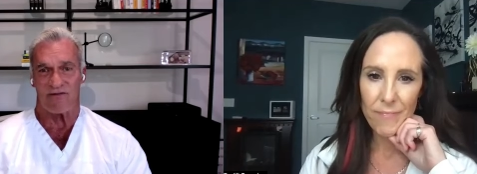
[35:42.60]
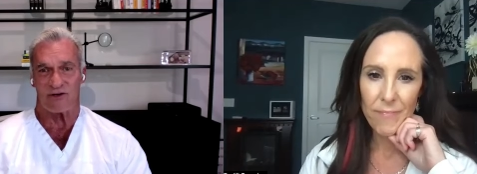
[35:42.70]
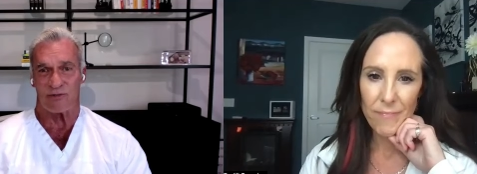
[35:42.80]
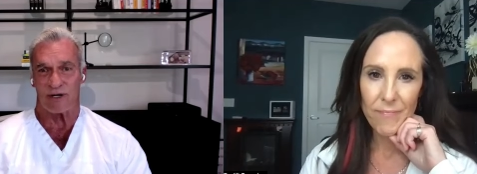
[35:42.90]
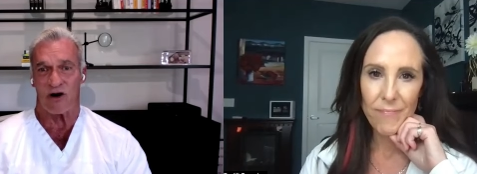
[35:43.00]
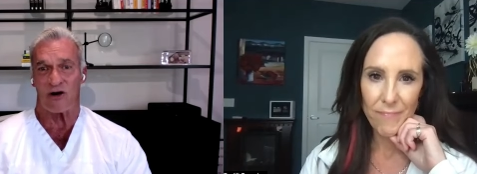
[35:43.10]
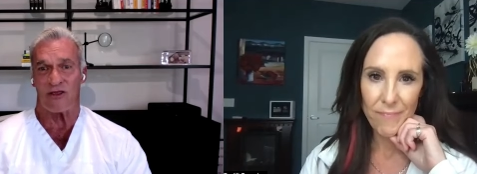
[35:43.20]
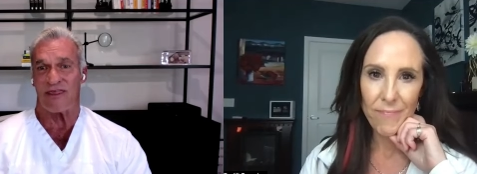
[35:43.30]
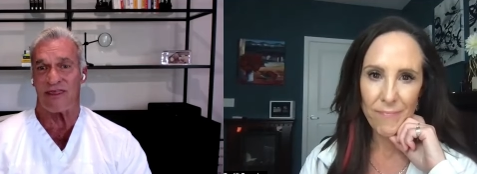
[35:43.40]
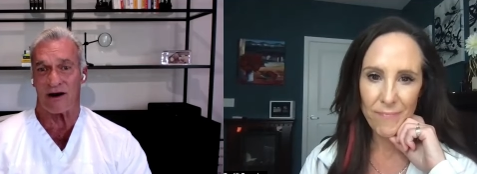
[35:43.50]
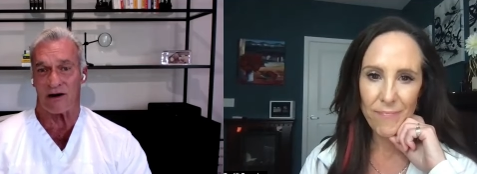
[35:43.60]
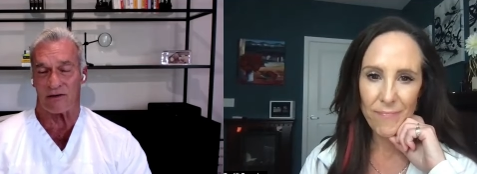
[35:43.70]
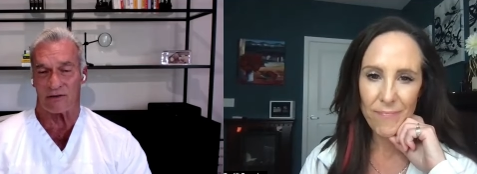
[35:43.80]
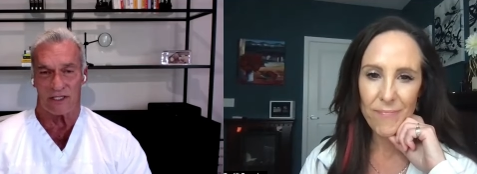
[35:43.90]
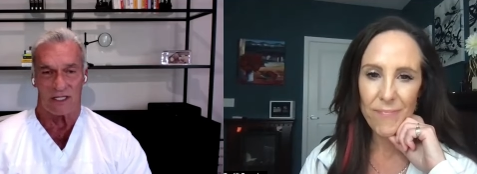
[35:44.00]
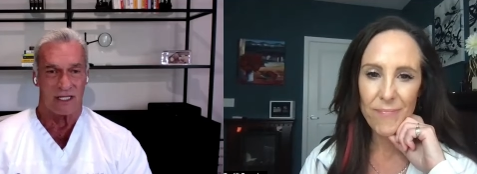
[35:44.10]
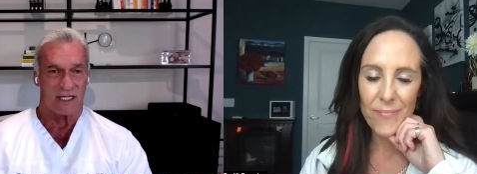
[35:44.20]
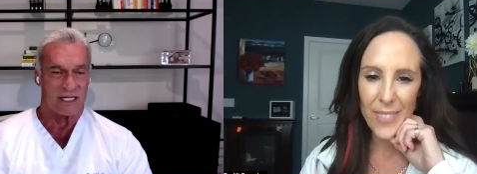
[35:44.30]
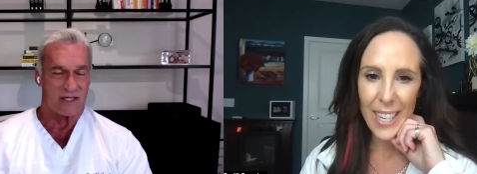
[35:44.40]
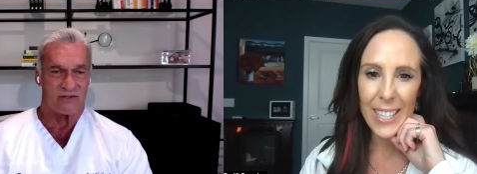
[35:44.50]
Speaker 1: would leverage but aren't there.
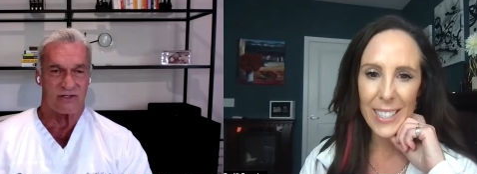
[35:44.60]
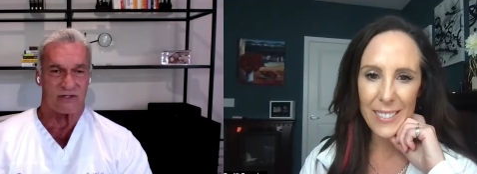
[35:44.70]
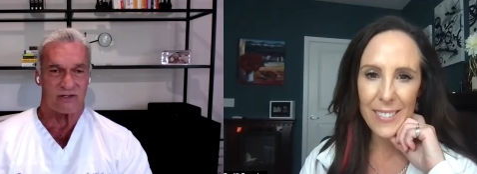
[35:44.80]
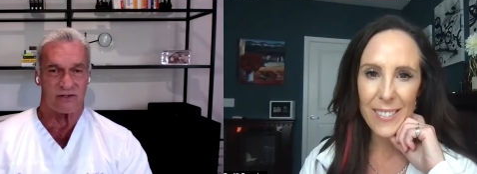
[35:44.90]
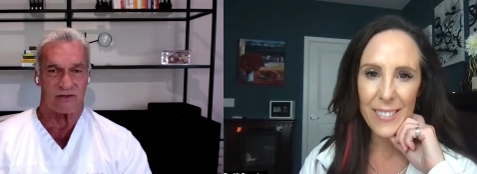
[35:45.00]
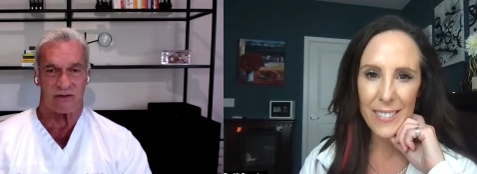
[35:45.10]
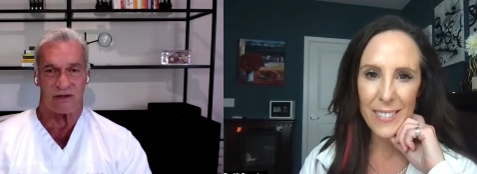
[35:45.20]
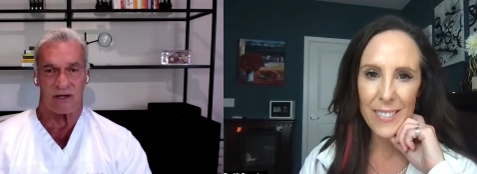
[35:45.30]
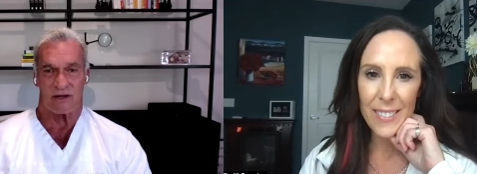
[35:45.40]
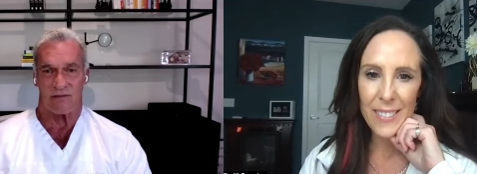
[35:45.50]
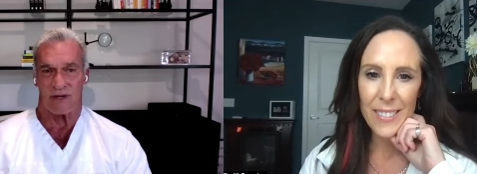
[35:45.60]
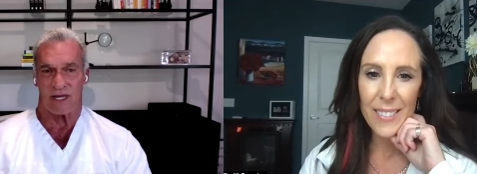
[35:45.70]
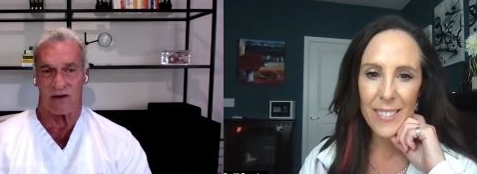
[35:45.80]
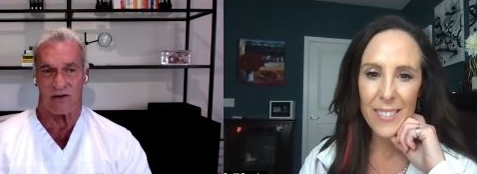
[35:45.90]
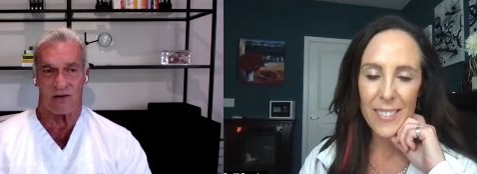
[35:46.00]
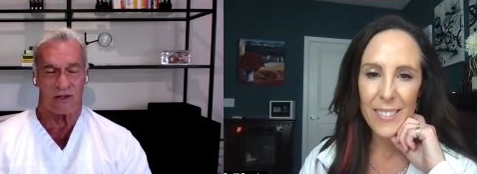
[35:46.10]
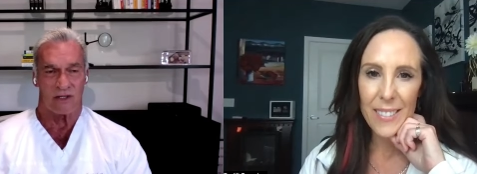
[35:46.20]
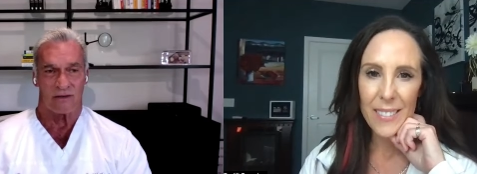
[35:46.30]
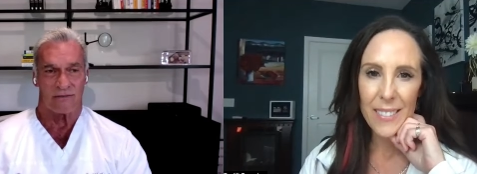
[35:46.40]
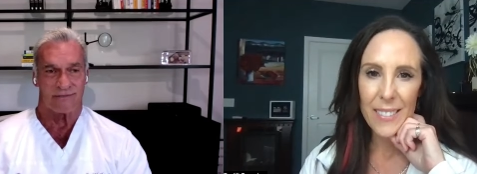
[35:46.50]
Is this uh,
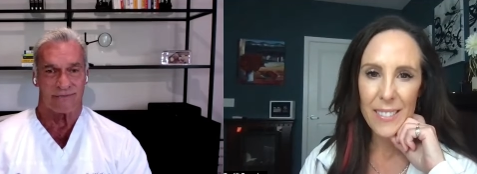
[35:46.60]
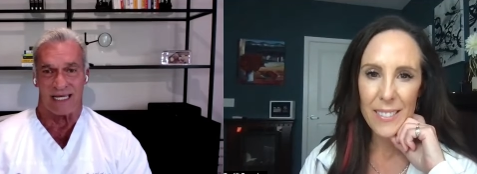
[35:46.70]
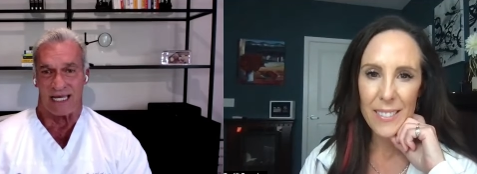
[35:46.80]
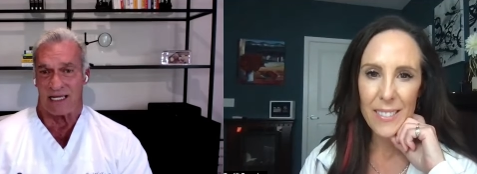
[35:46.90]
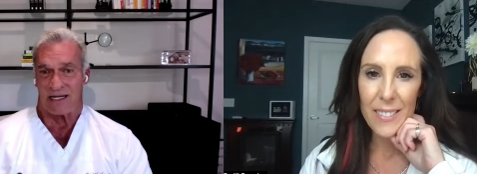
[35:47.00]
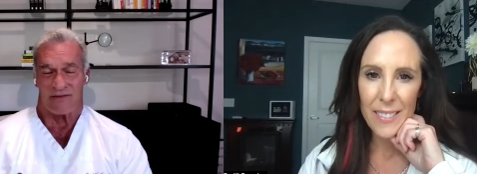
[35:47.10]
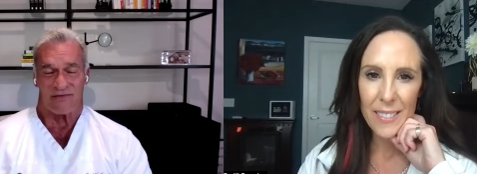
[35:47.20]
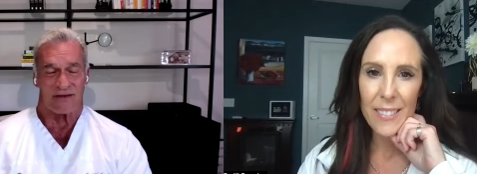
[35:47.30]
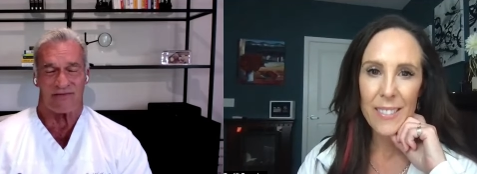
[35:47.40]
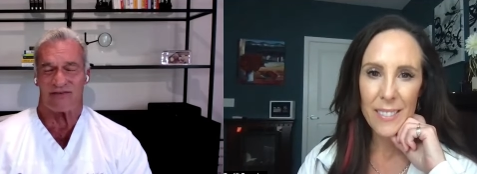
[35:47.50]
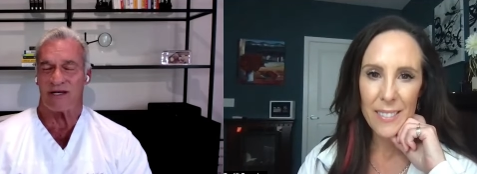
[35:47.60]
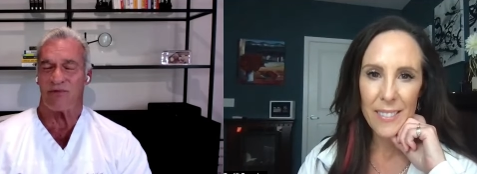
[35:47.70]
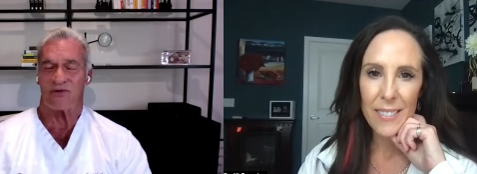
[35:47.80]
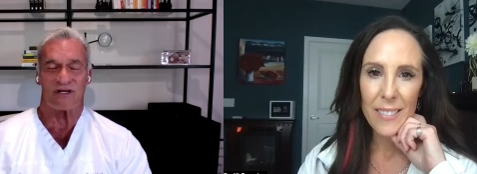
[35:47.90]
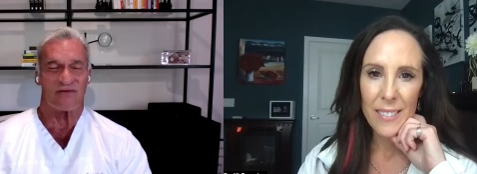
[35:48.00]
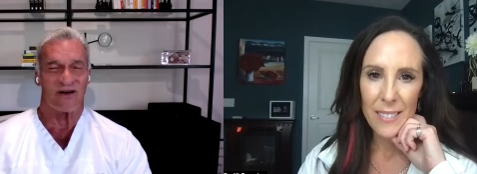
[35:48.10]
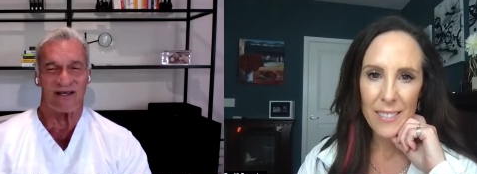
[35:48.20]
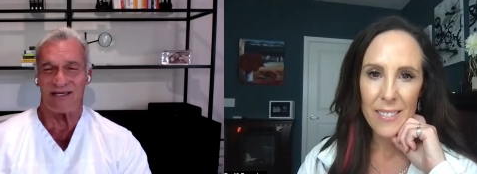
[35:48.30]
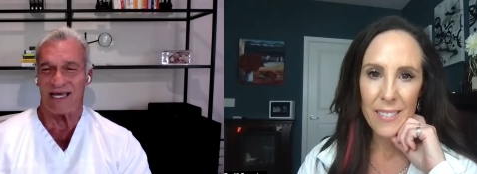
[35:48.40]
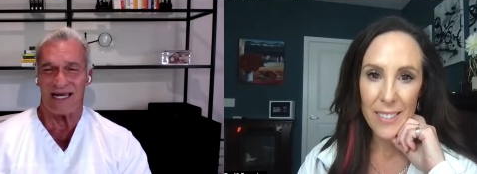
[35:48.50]
male getting enough simple
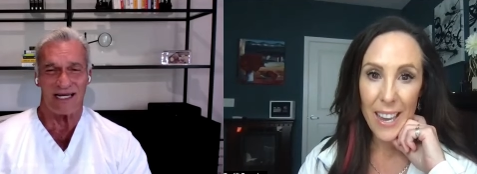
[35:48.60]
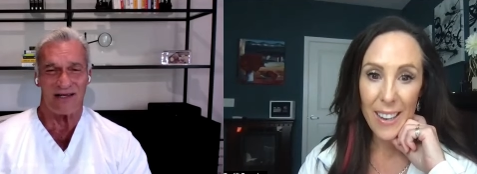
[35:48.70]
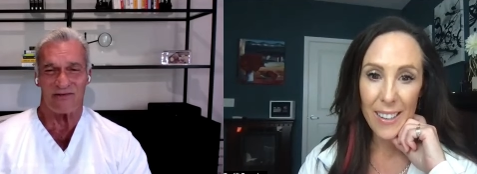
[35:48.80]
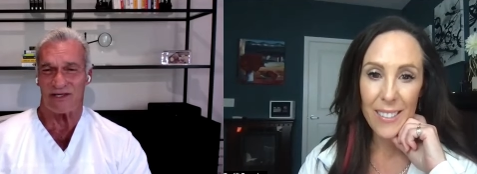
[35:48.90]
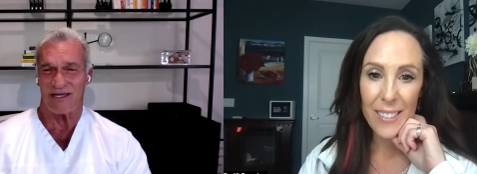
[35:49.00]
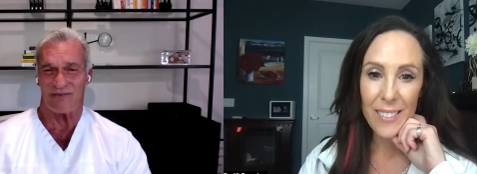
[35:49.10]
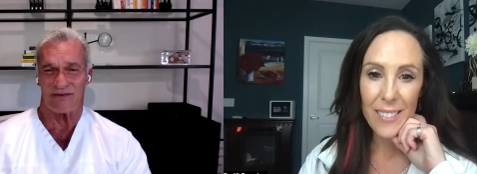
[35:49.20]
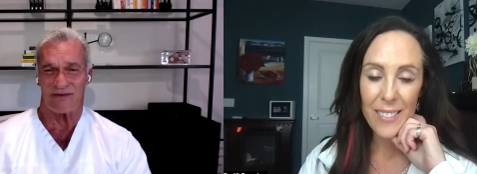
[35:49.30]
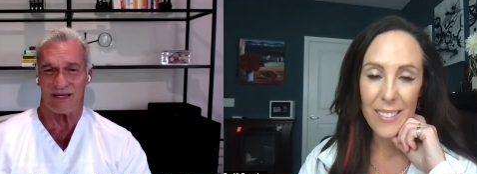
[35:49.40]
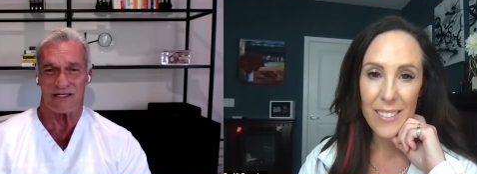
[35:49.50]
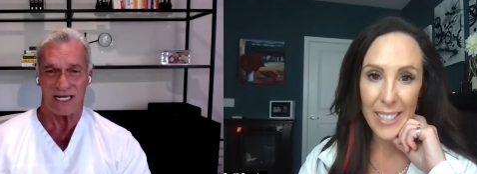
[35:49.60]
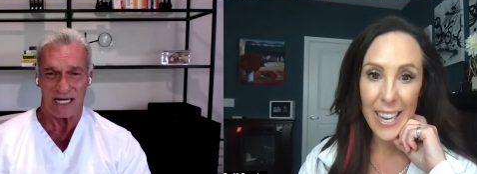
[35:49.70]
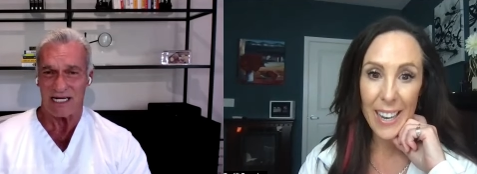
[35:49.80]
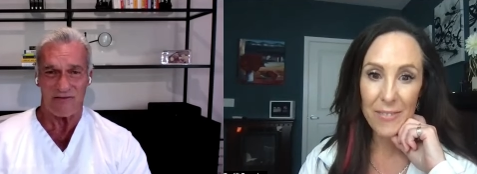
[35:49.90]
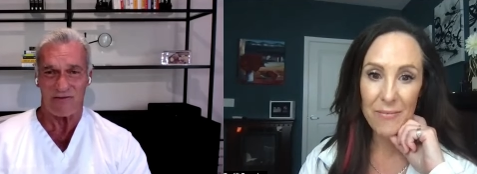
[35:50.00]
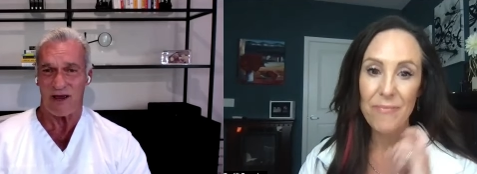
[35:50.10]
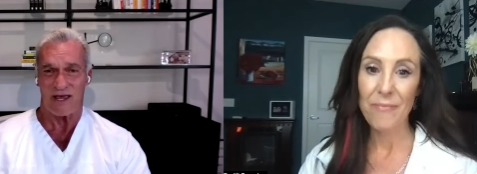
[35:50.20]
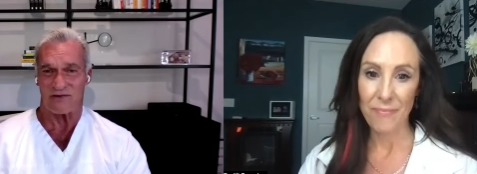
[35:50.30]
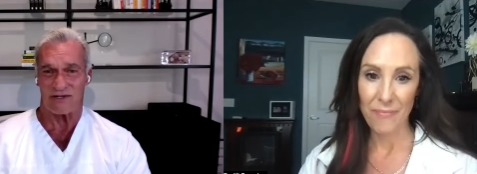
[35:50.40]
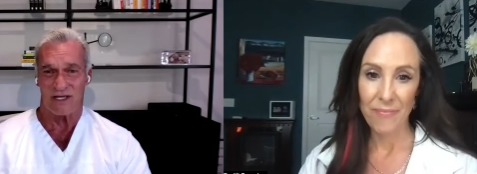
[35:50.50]
stuff? Is he getting enough sleep? Is he getting
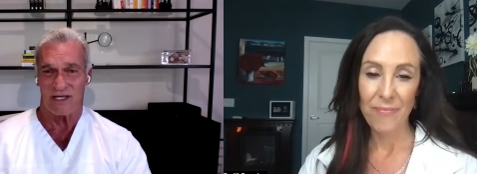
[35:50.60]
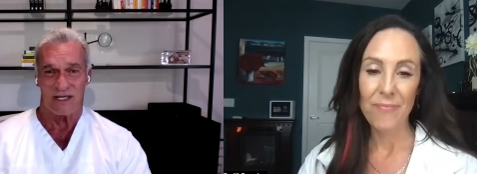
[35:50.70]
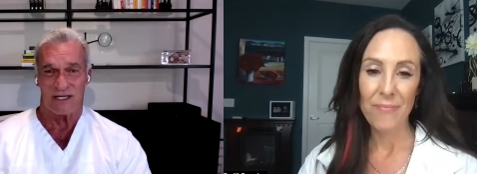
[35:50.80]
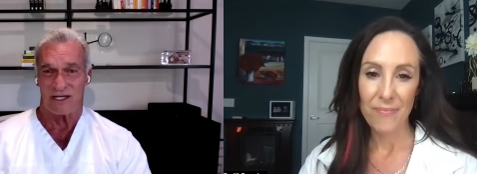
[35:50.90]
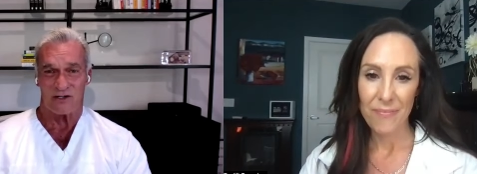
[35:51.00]
enough rest?